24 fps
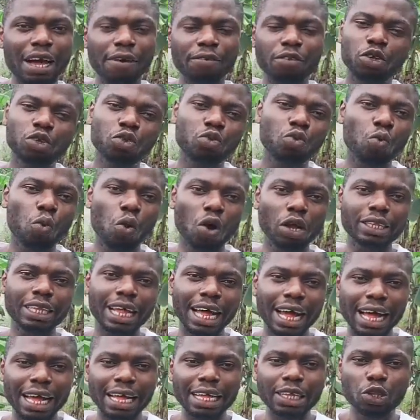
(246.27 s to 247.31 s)
have to use
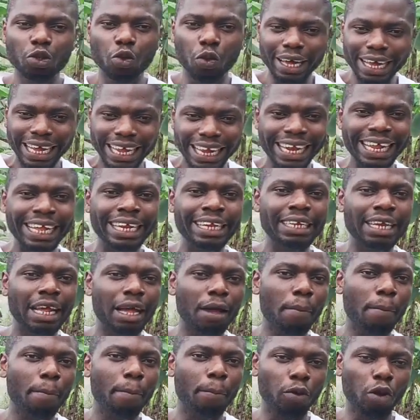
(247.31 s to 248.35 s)
water to clean
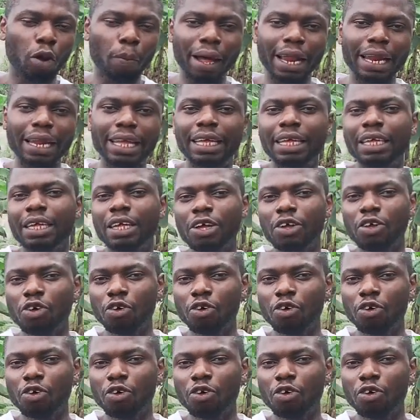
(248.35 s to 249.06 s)
them properly,